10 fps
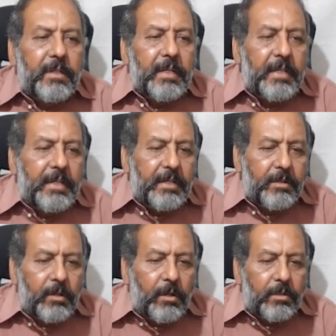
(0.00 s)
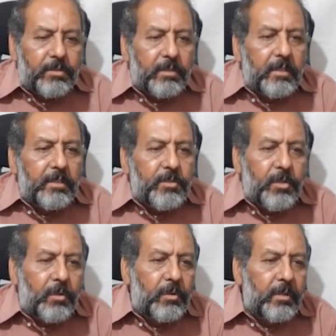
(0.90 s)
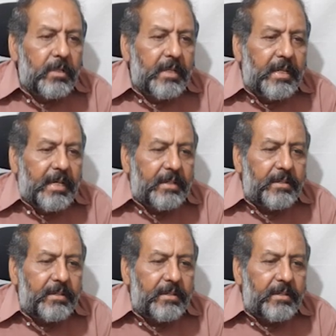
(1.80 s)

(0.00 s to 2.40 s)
hair loss. So here